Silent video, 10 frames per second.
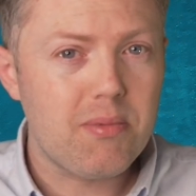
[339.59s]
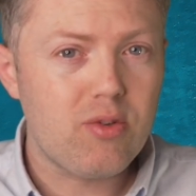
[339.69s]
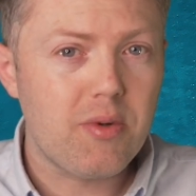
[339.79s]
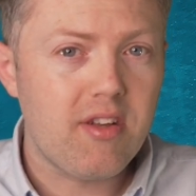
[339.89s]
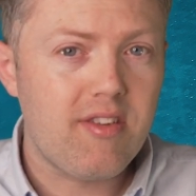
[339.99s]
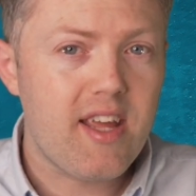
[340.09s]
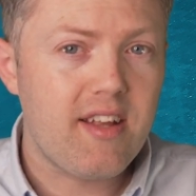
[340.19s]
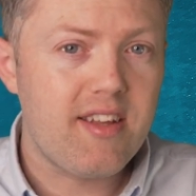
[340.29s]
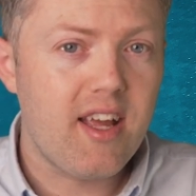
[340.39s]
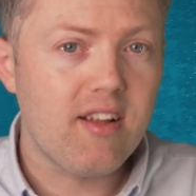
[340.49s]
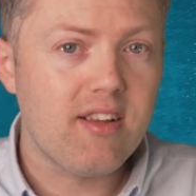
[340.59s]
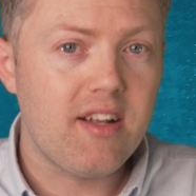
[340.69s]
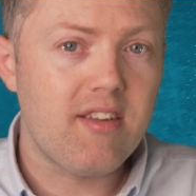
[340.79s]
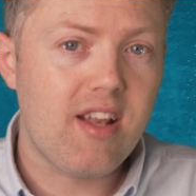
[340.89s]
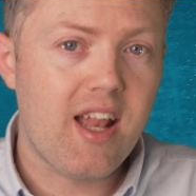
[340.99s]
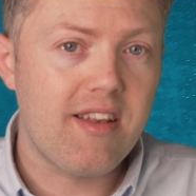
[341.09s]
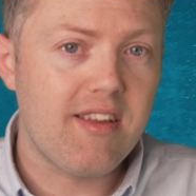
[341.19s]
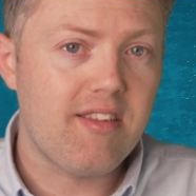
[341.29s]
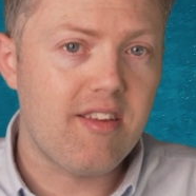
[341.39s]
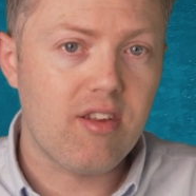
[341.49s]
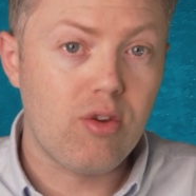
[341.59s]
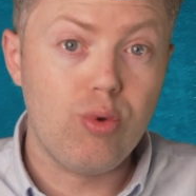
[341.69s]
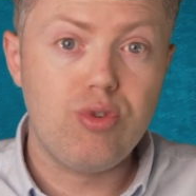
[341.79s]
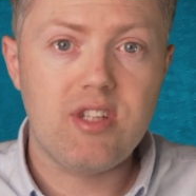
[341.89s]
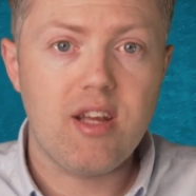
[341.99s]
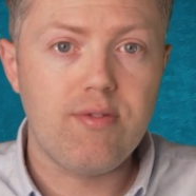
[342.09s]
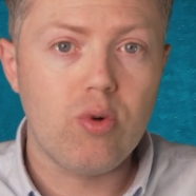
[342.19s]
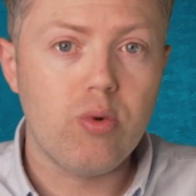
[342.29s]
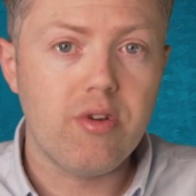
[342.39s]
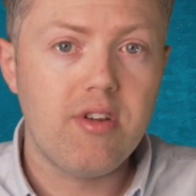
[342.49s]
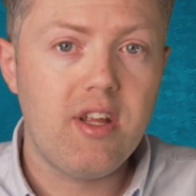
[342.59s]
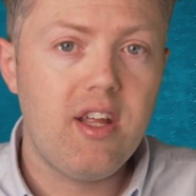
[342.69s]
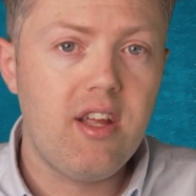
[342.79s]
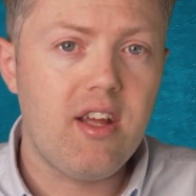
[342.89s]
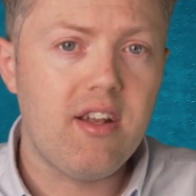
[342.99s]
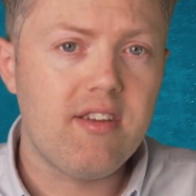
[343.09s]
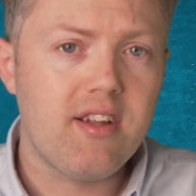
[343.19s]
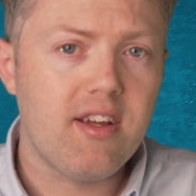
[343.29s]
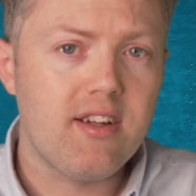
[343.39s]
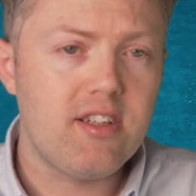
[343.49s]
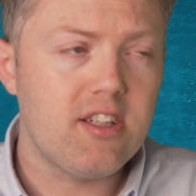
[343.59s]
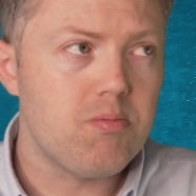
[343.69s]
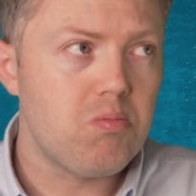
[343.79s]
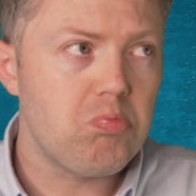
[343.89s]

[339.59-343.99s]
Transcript: between CATL and Stellantis is a huge step forward and, you know,